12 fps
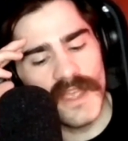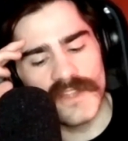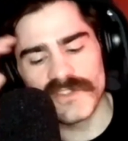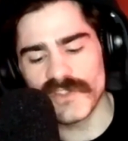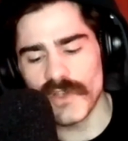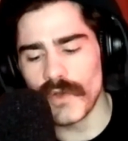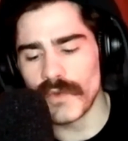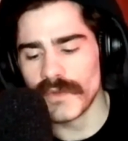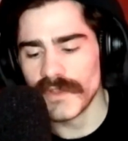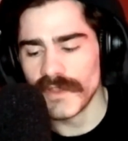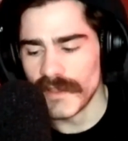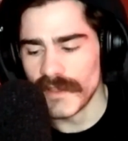And so,
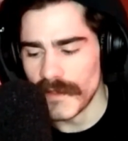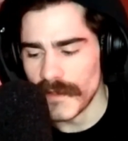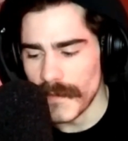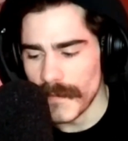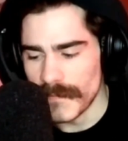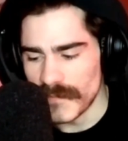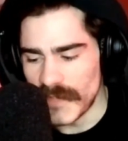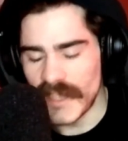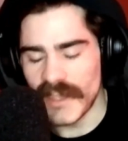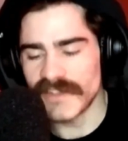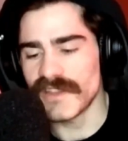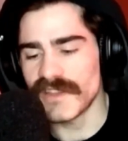
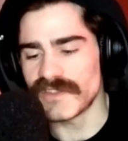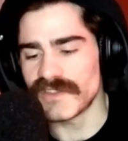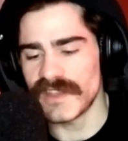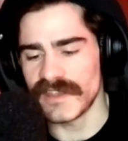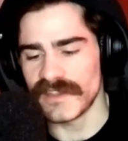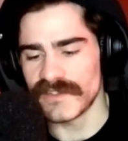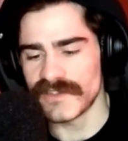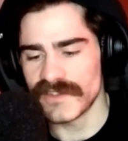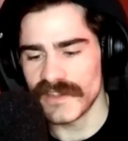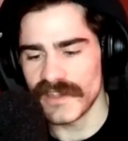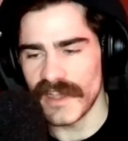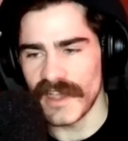because of these
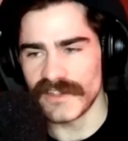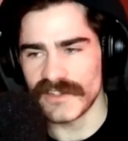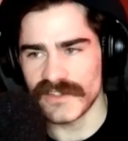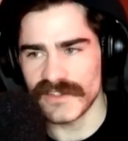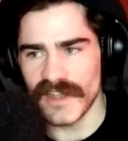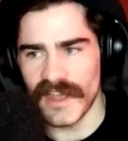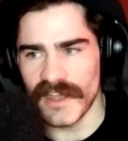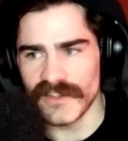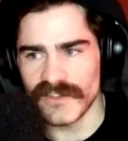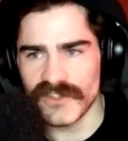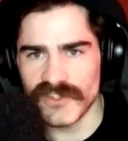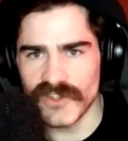things,
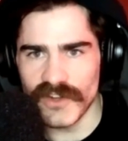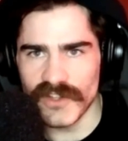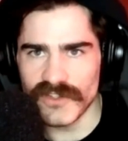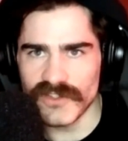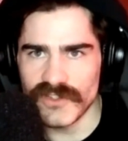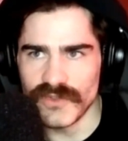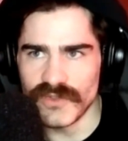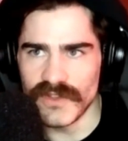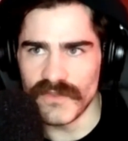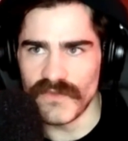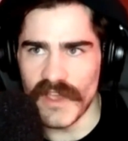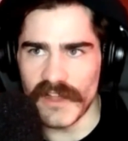I started to
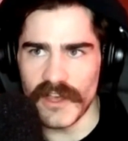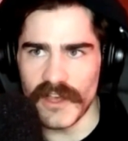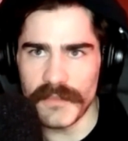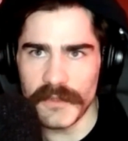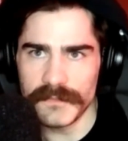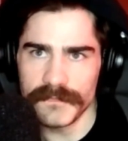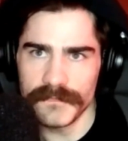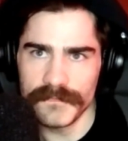develop